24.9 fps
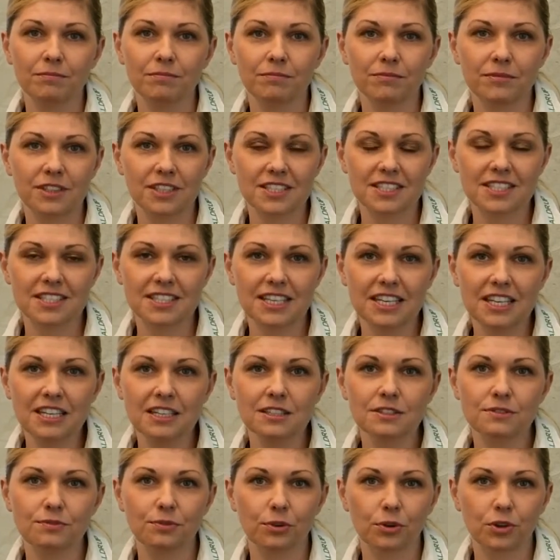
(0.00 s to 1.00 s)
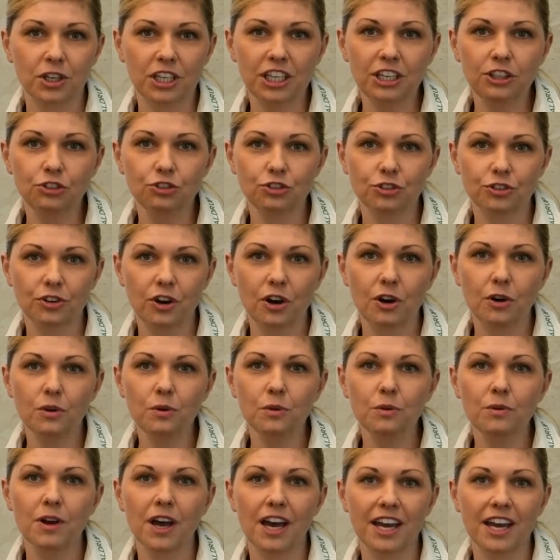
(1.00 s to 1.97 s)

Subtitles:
the seeds for each row